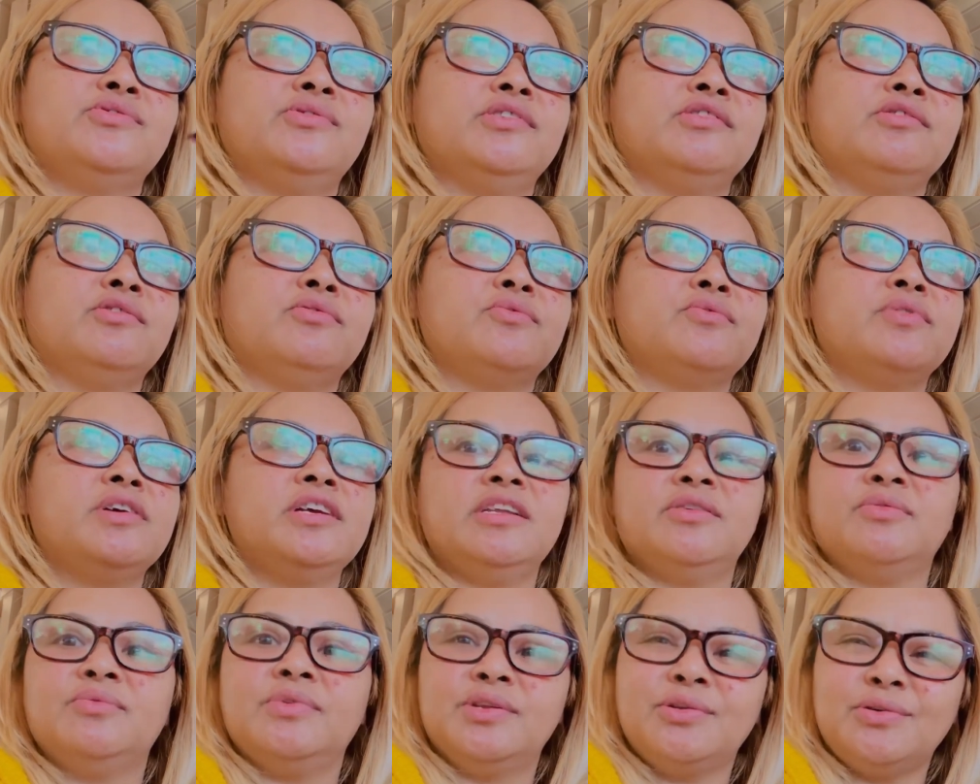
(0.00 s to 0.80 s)
to it
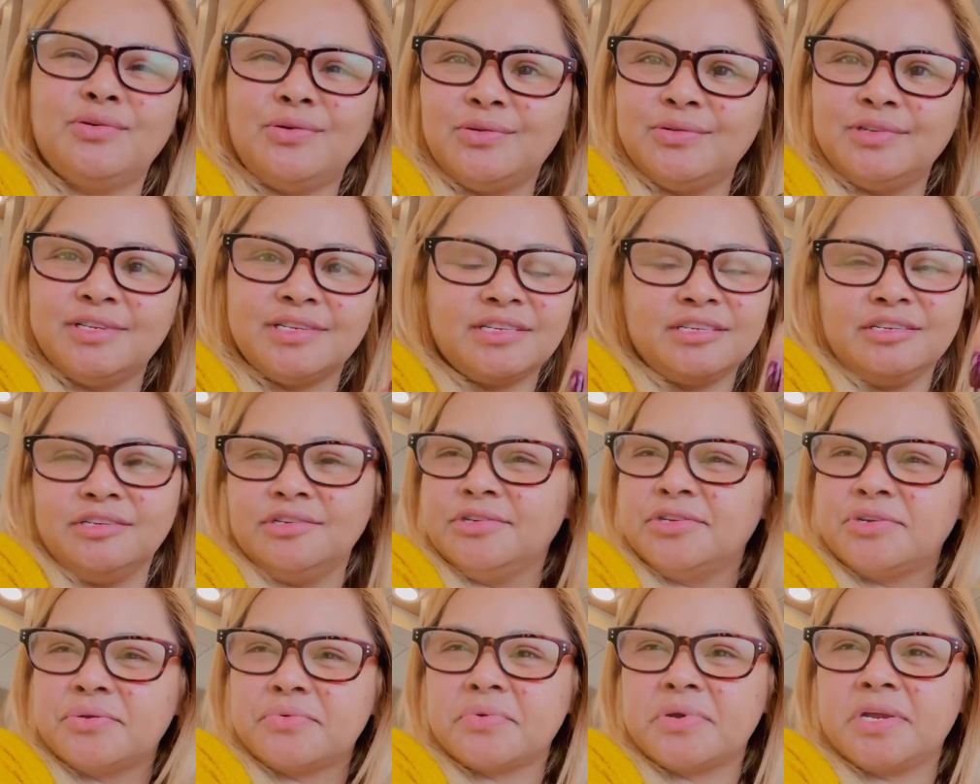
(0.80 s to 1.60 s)
already with all the
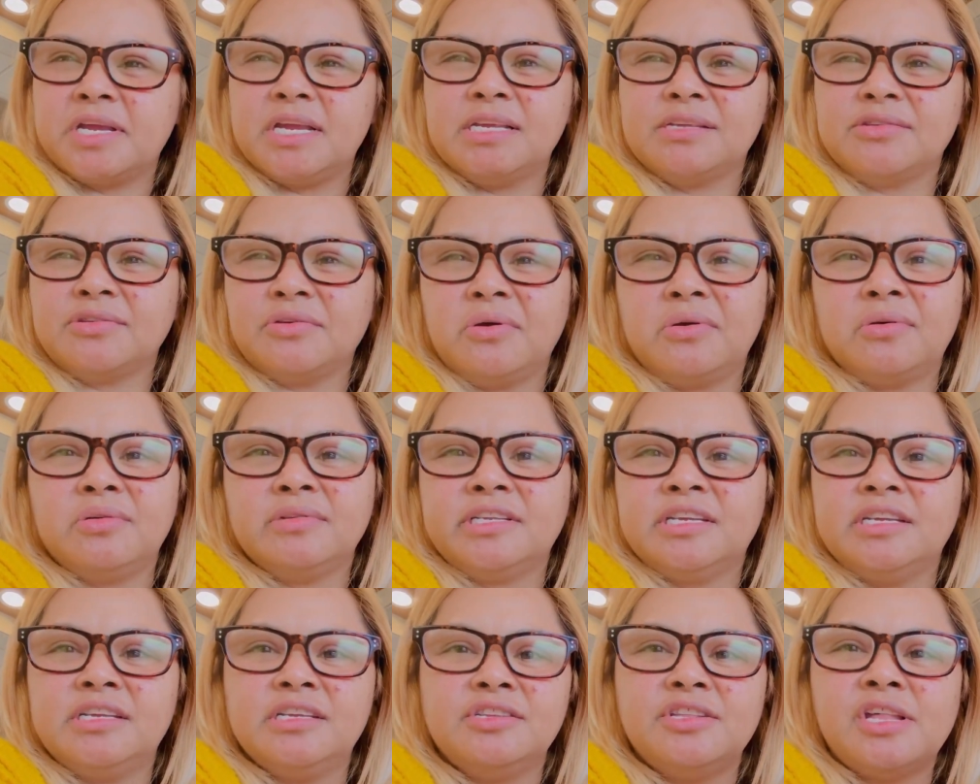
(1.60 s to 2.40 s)
surgeries, all
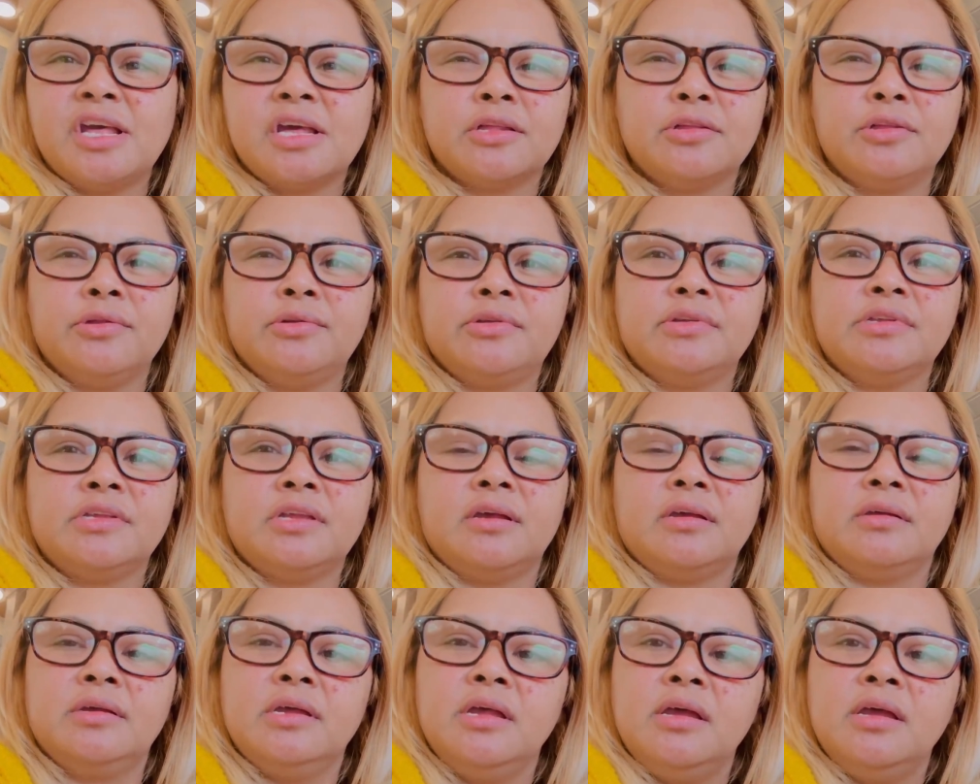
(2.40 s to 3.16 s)
the injections,